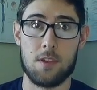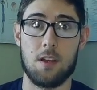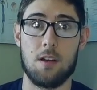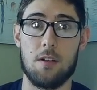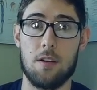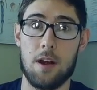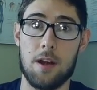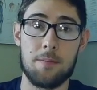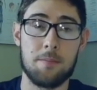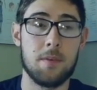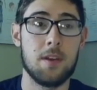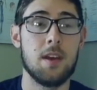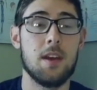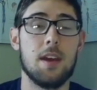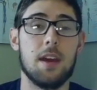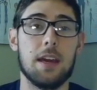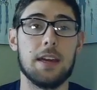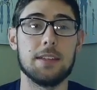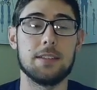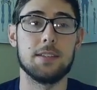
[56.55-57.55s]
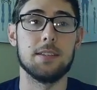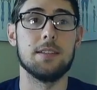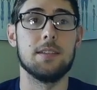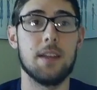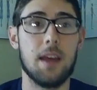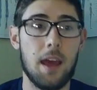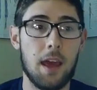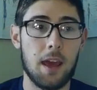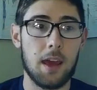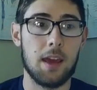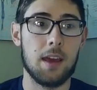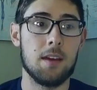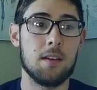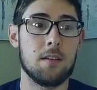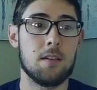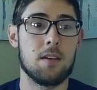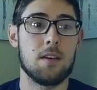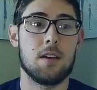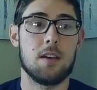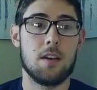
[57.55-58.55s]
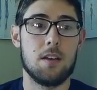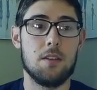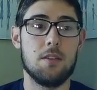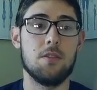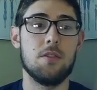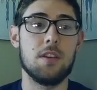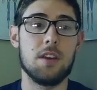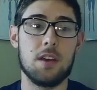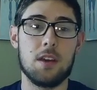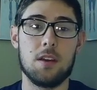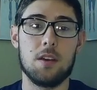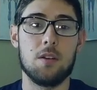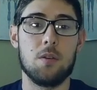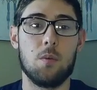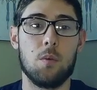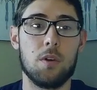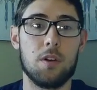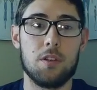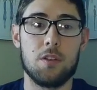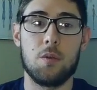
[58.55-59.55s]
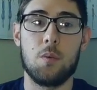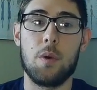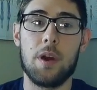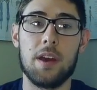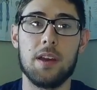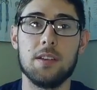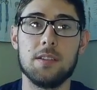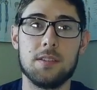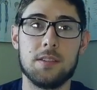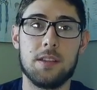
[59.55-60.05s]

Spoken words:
All right, and today, one of the ways